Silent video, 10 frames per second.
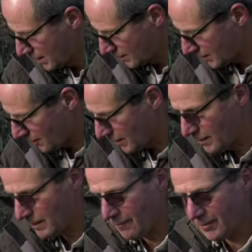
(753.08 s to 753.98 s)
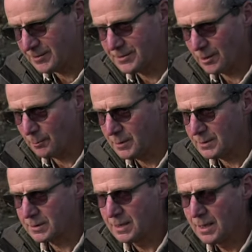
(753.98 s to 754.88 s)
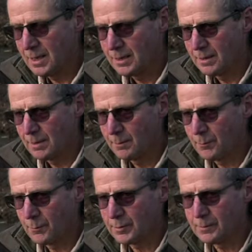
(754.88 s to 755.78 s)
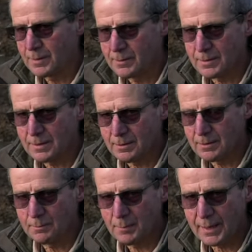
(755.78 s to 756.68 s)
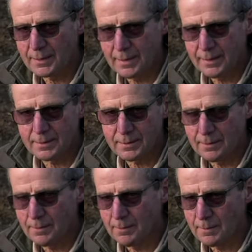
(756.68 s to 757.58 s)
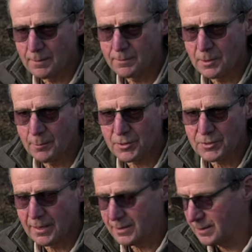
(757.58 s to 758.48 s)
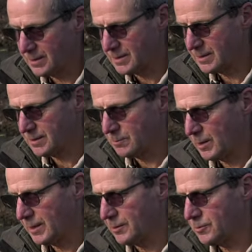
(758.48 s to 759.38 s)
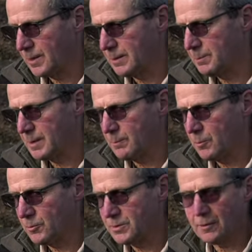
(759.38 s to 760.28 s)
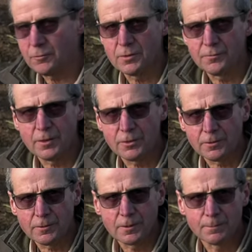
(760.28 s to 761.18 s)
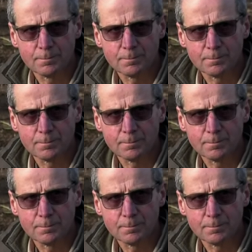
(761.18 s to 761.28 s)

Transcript: So that having a surplus doesn't make sense, so much sense in a system where you're trying to be more self-sufficient.